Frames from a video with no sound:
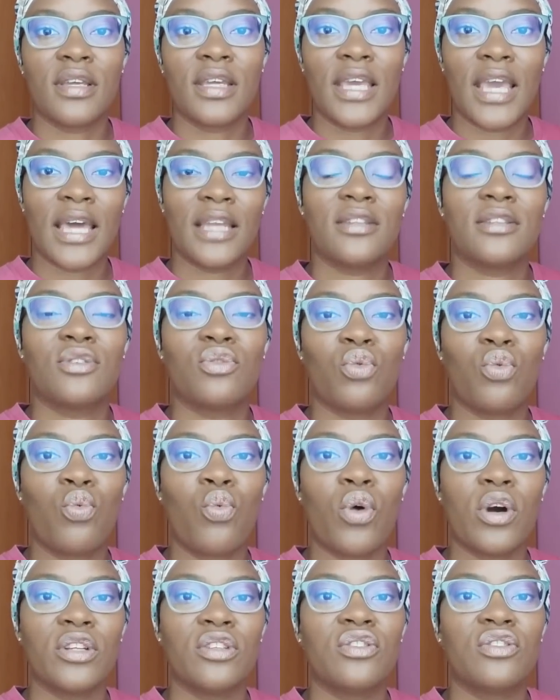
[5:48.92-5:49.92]
get
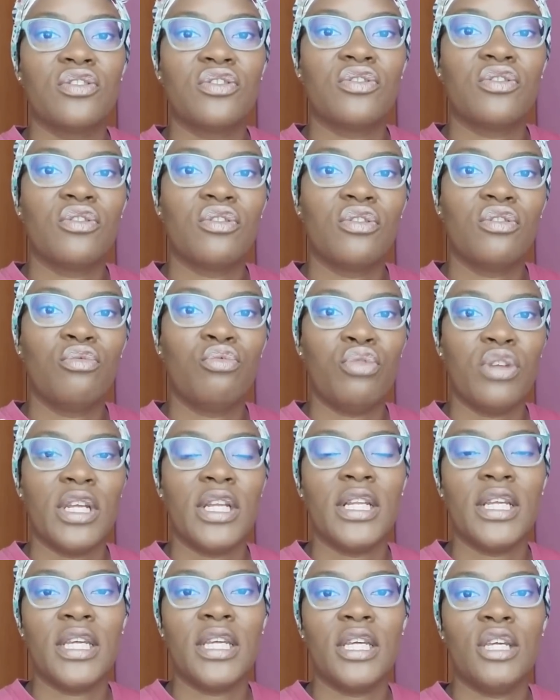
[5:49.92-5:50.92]
what's
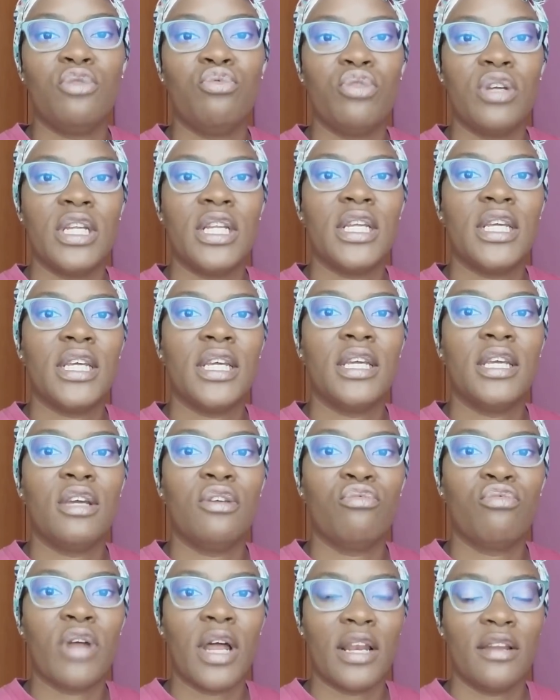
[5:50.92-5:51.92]
really,
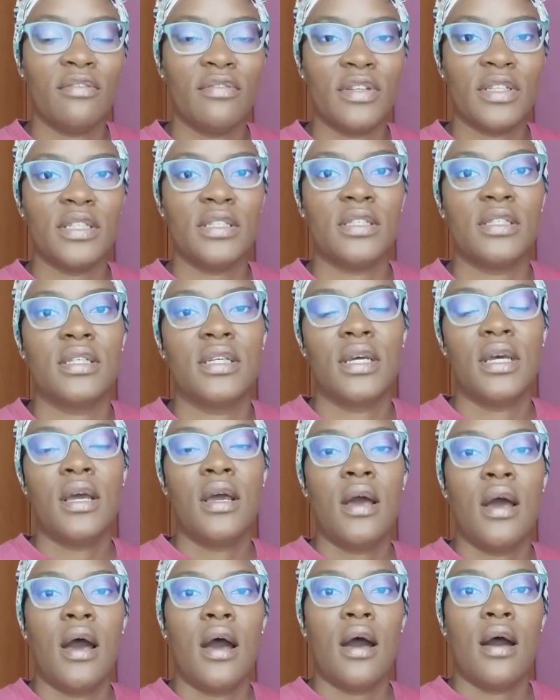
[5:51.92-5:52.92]
really relevant.
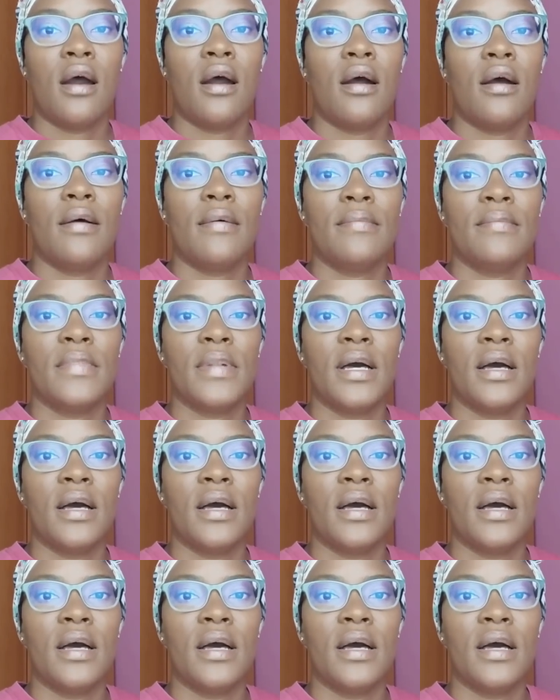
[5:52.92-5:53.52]
Or